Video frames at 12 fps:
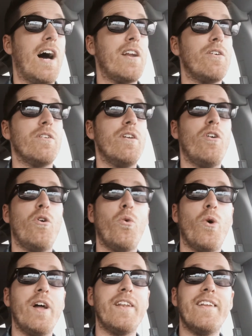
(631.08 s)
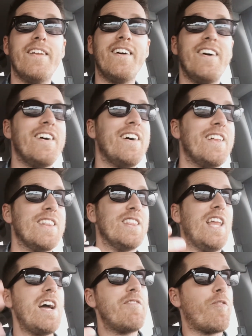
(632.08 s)
I don't know what
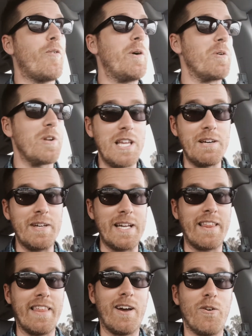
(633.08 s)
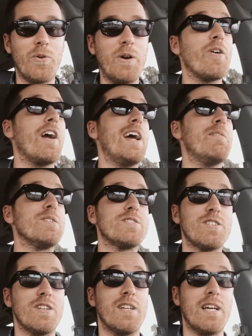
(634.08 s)
life we were living that we were able
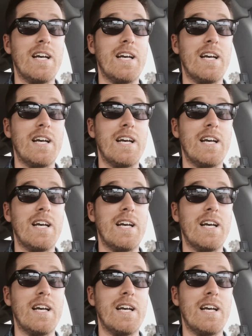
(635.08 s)
to